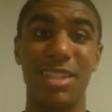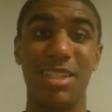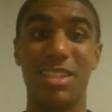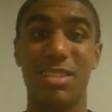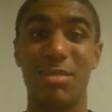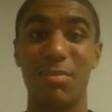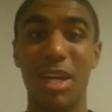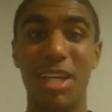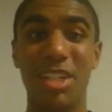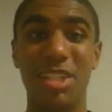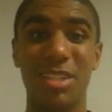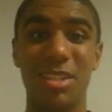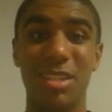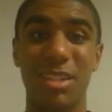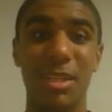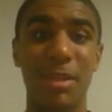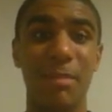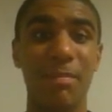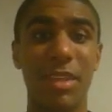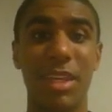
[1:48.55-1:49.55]

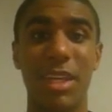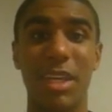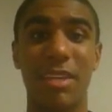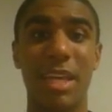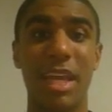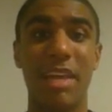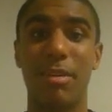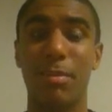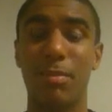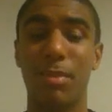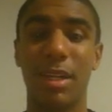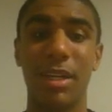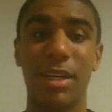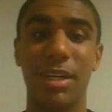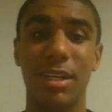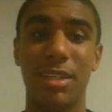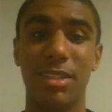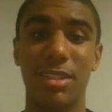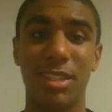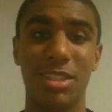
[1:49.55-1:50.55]
especially if they have a
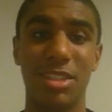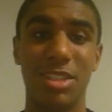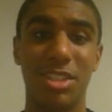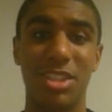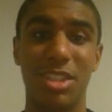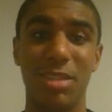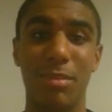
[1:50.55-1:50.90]
player such as